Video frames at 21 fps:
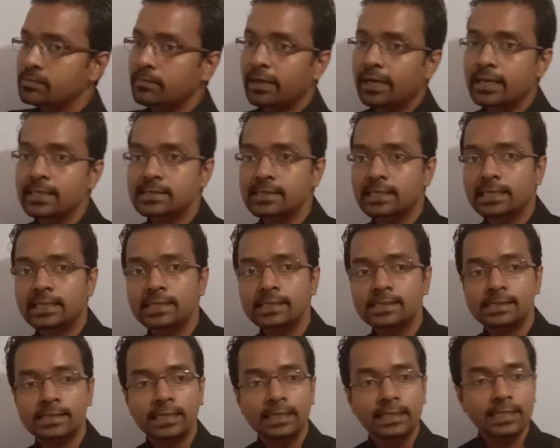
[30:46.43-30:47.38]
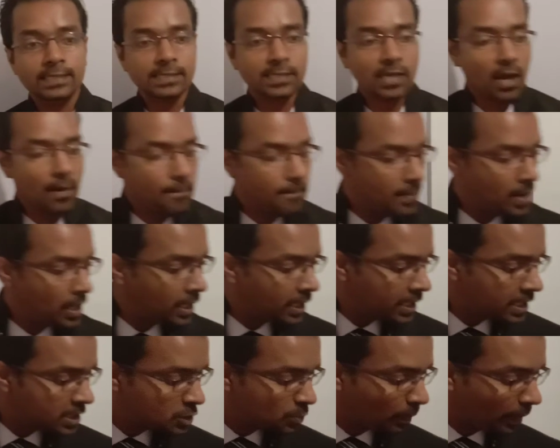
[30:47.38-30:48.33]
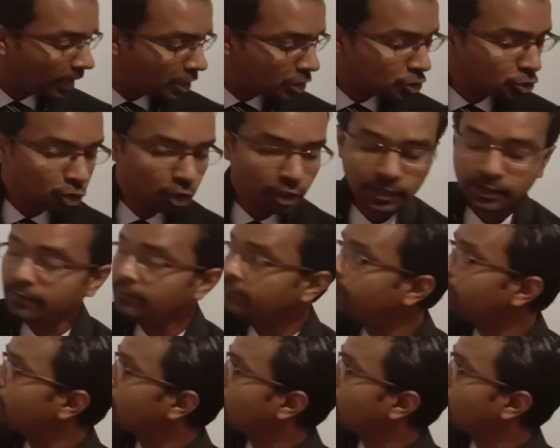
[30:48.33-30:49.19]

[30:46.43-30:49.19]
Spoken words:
Because it is in the sum, it mentioned